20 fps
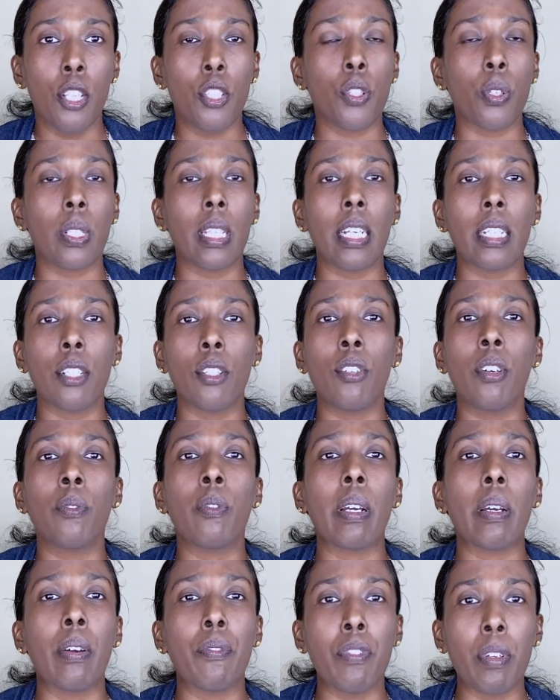so that
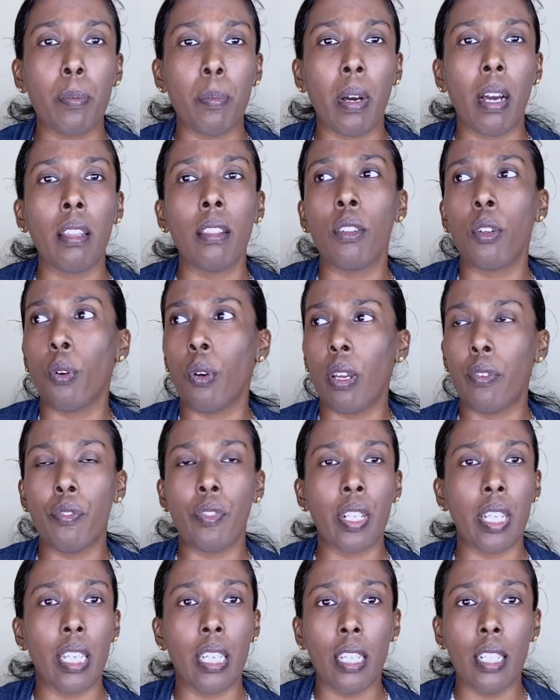every month or
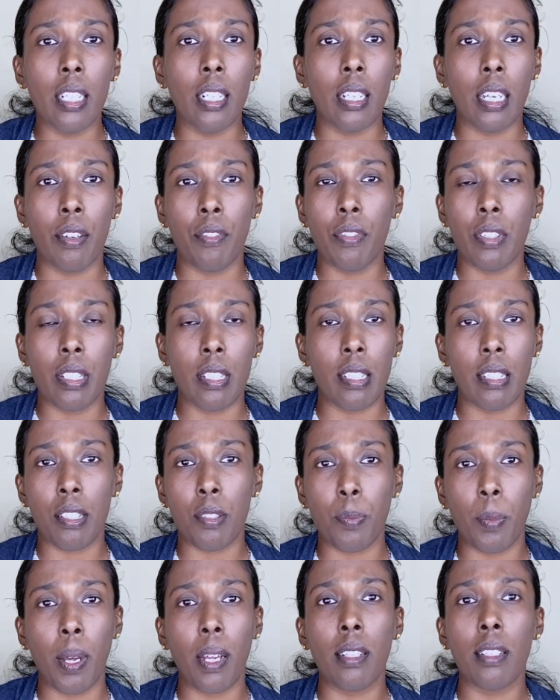every year, every
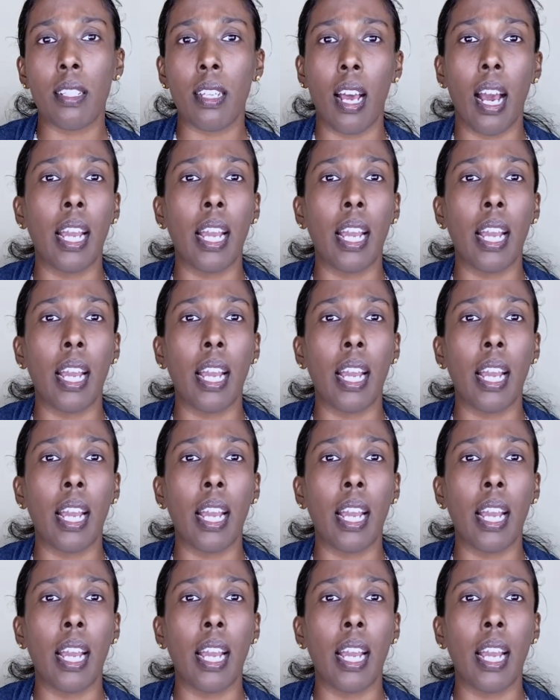6 months,